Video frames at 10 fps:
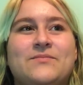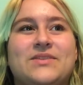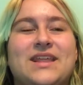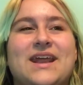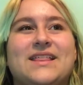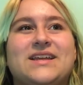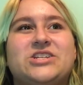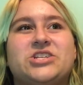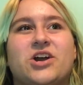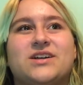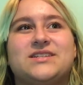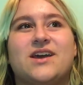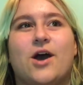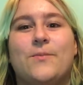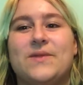But then I like chucked
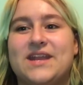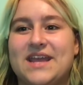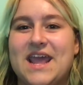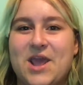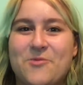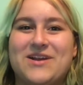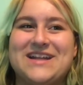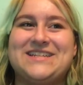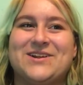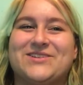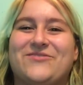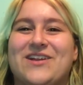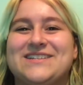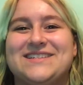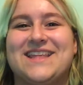it up and it hit one of Tara's
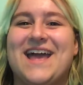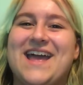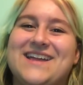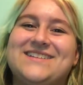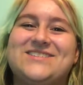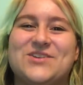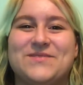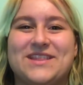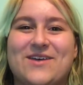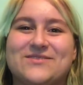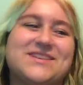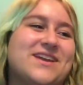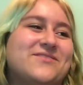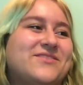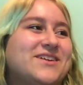friends in the head. So I mean, that was
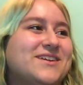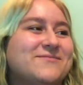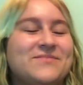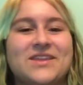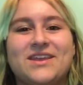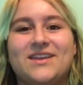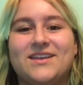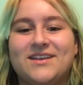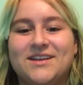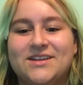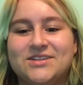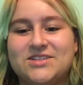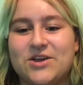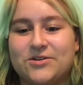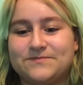kind of funny.
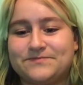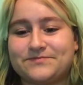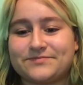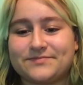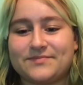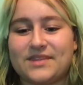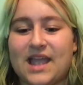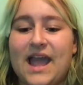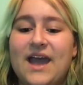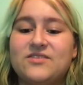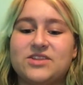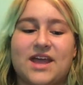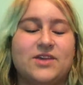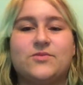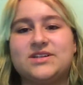So after
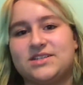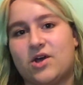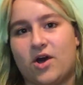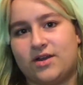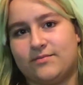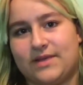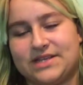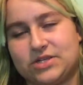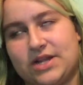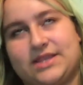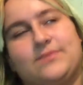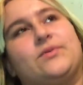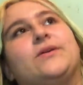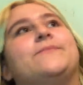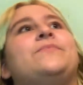that, it wasn't the haunted maze or anything
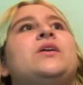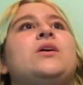part.